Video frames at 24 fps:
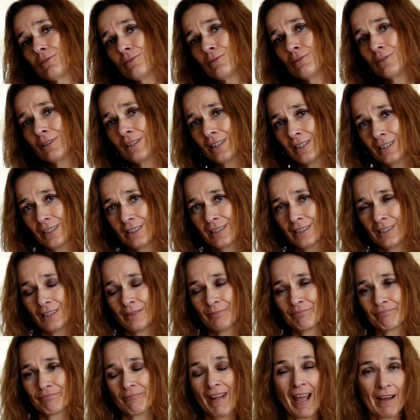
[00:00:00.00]
to
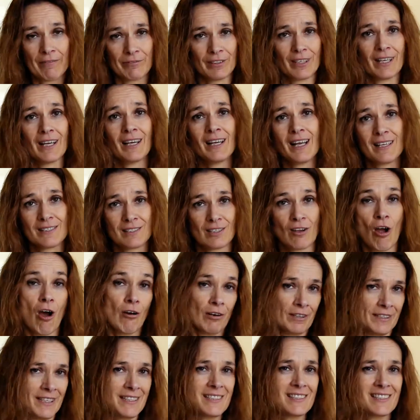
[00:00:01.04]
Africa as
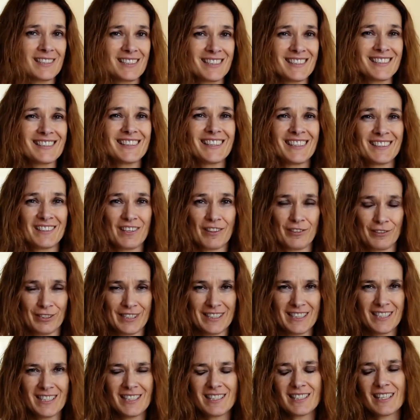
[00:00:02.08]
colonists in the
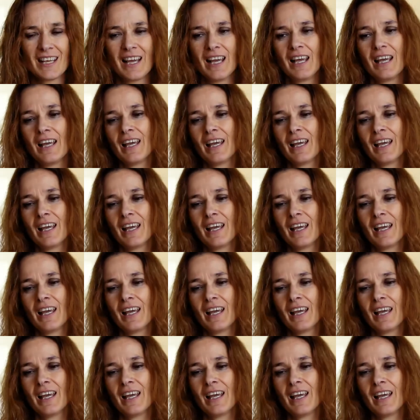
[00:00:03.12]
30s,